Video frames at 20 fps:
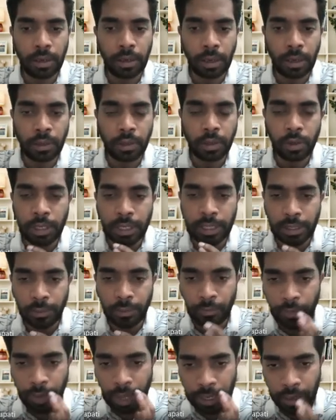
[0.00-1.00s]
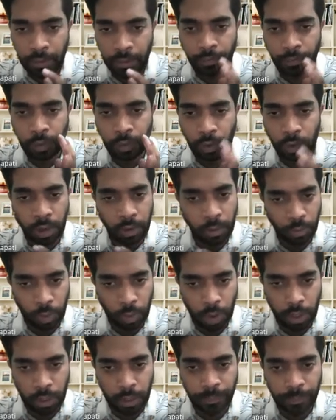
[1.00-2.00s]
So it's a very full-on
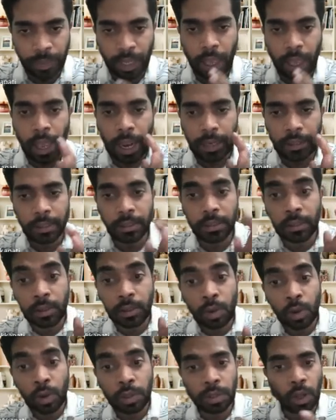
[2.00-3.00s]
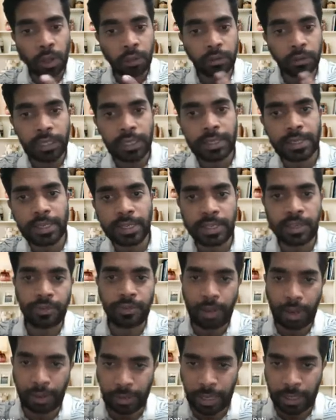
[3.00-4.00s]
work, and this goes on
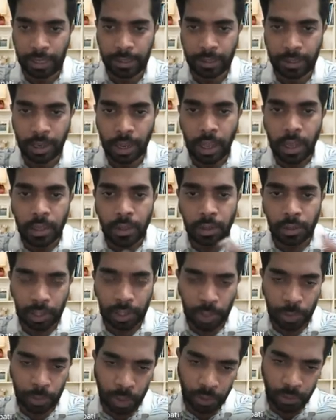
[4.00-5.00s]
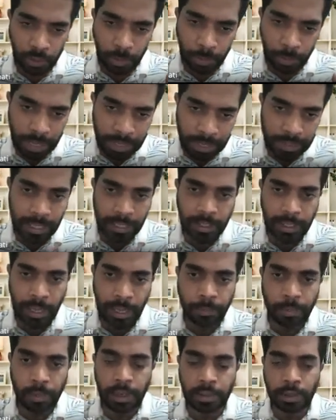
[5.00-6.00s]
365 days. So this is one of the best
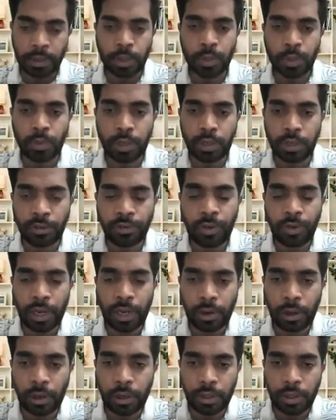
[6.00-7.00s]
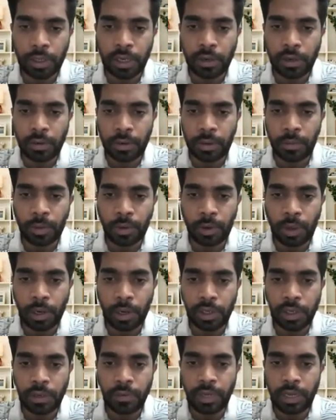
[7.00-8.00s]
example. As a student of virology and
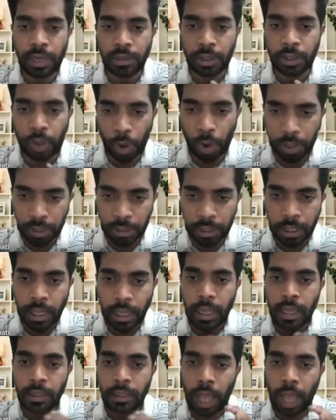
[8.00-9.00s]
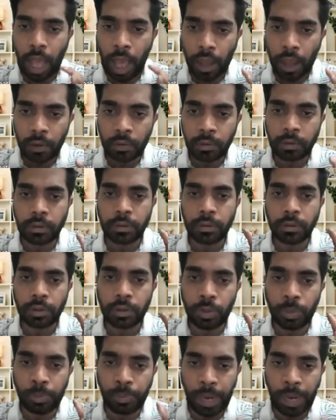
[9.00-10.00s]
immunology, we are taught how
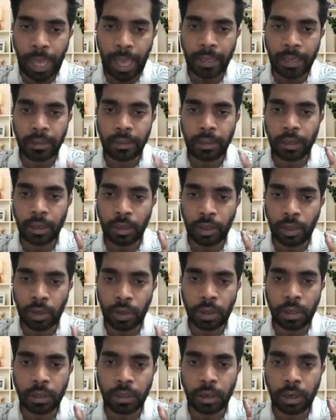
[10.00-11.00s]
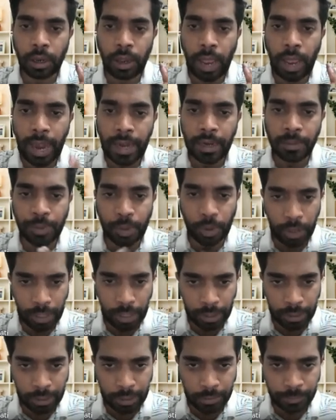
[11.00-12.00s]
to plan your end
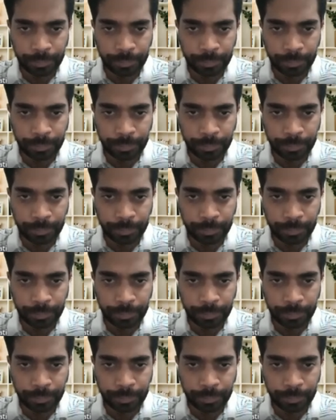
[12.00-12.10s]
product,